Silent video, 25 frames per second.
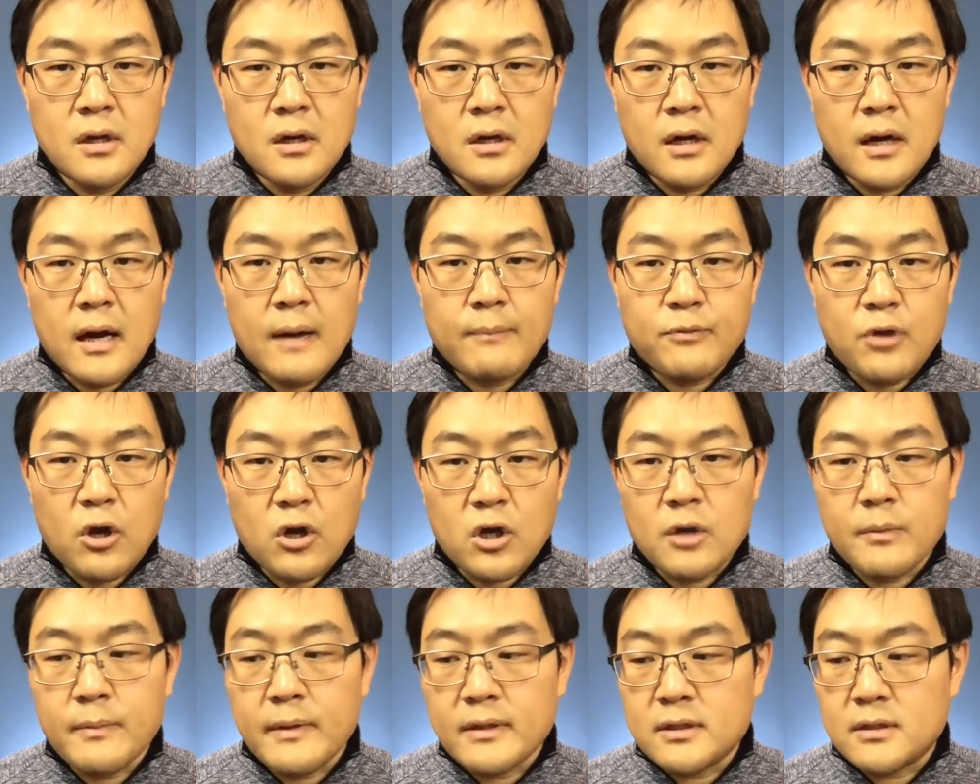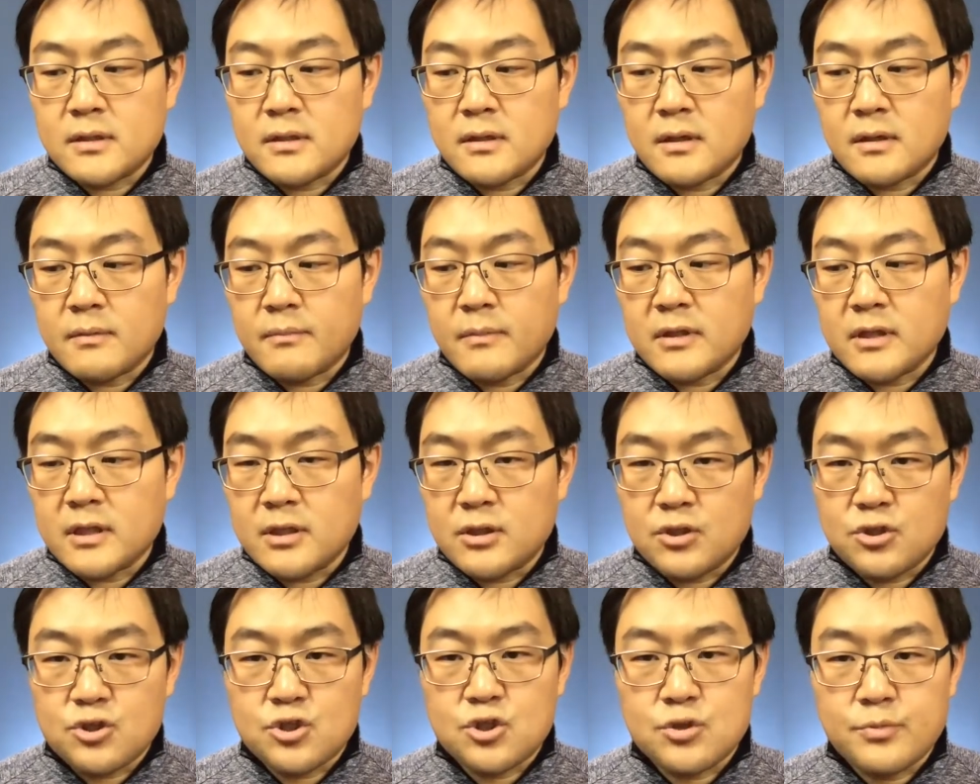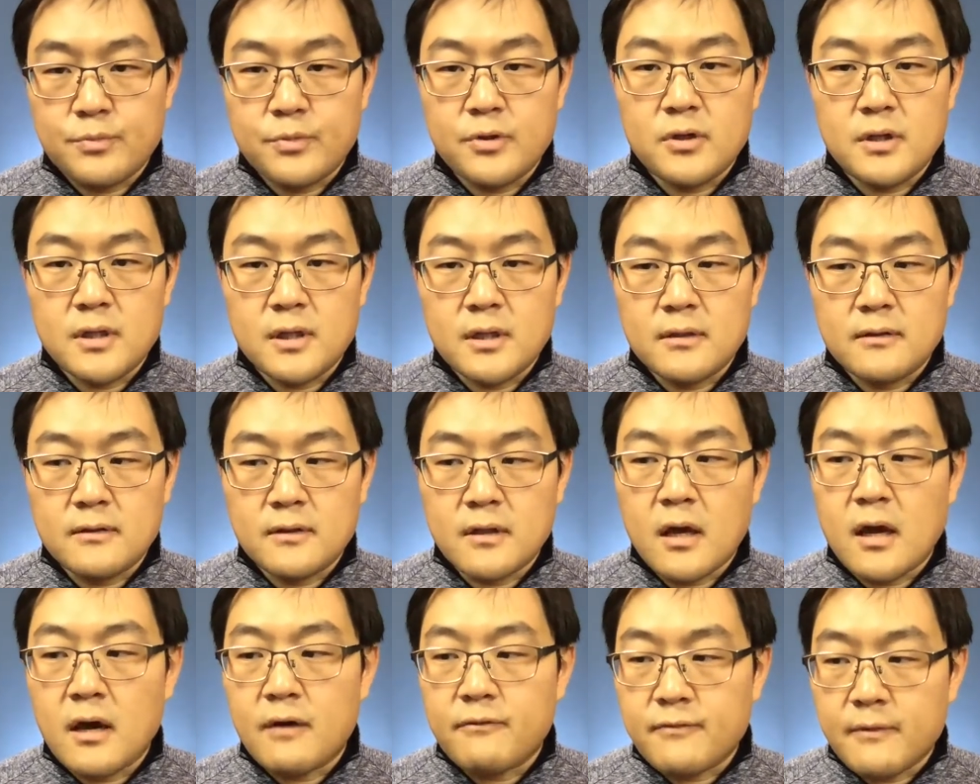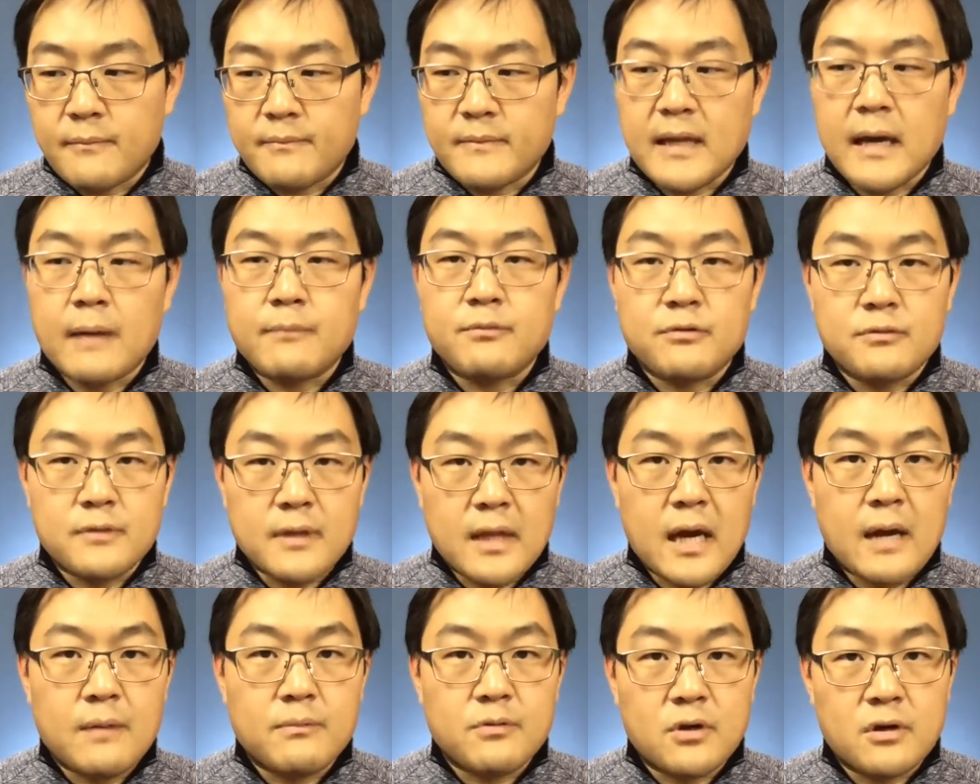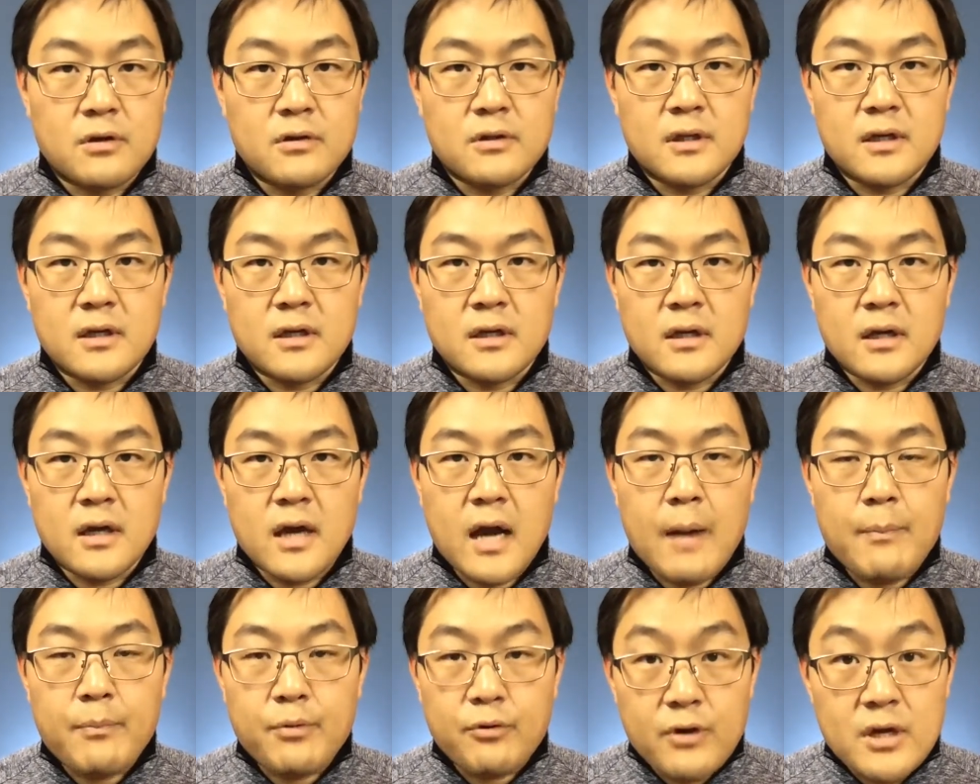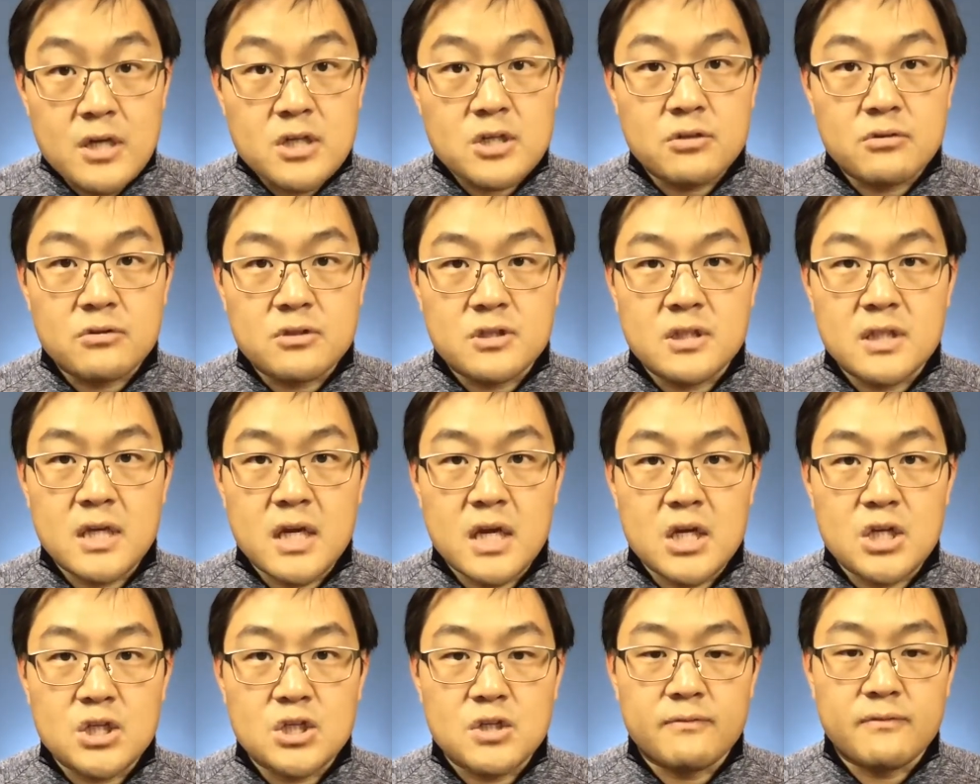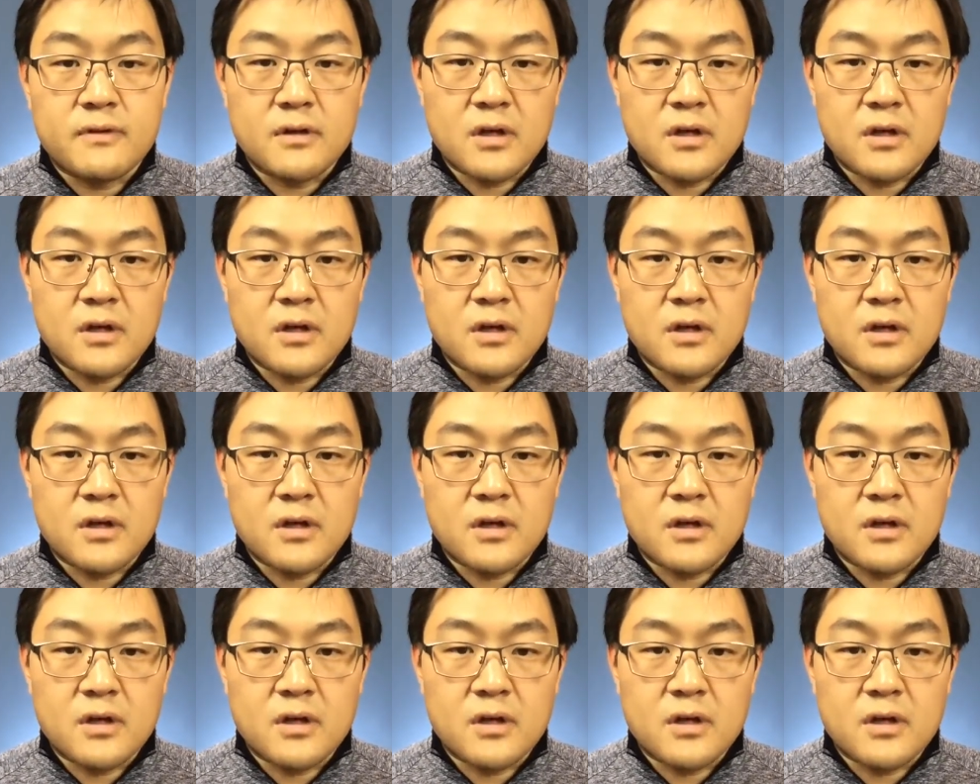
I'm talking about the money distributed from time to time during the operational stage of the